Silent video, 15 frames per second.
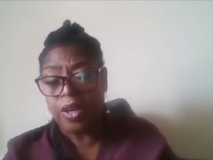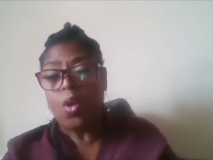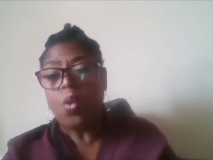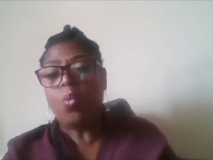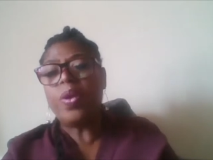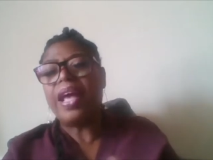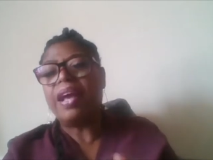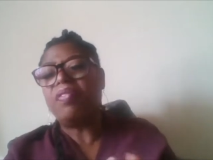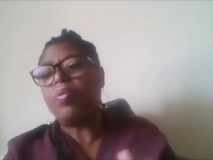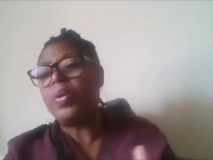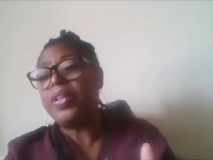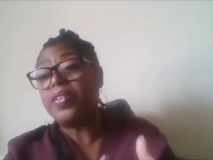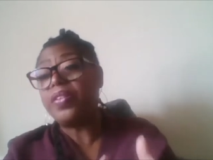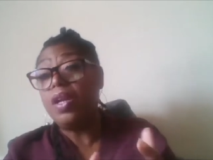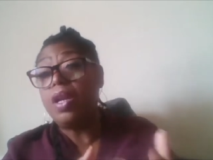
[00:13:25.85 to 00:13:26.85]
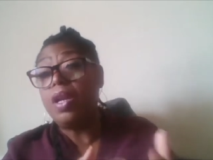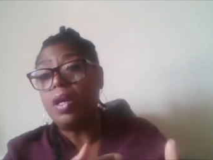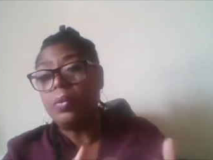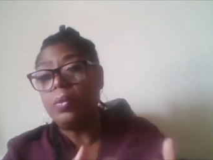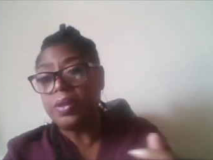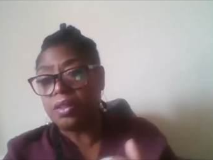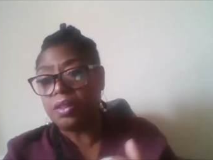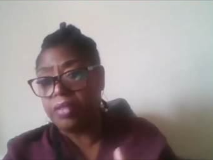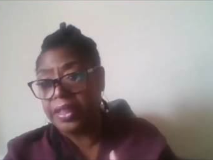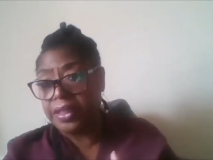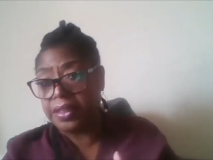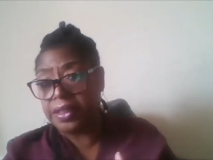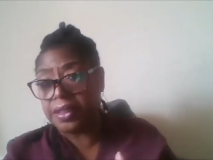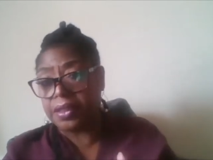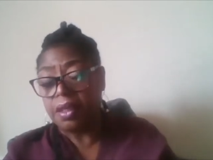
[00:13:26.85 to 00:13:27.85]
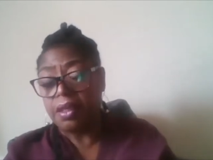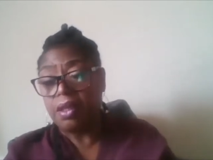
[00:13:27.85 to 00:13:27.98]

we have one of the lowest rates